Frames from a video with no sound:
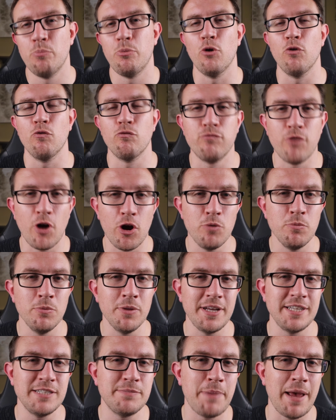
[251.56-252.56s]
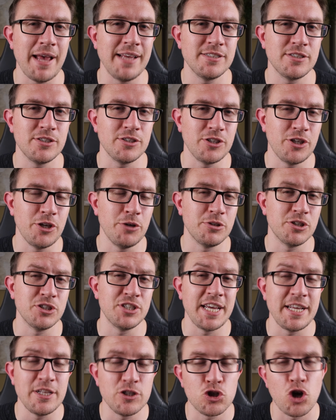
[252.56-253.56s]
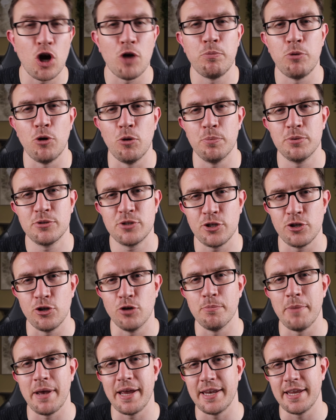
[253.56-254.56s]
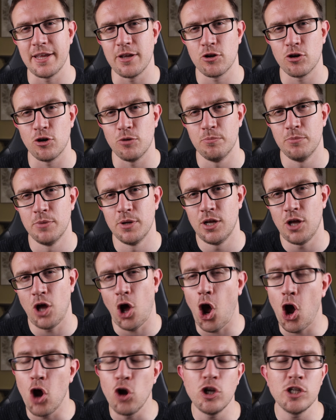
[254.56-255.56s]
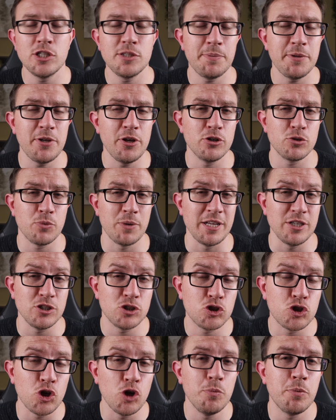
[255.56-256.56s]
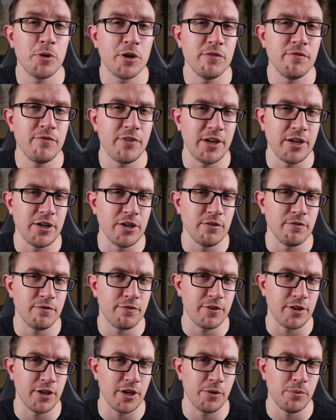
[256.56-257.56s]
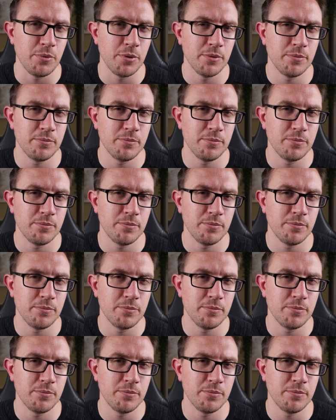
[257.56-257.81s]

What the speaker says: but Roamler is best used as a top up to your main income, only to be used when it's super convenient for you.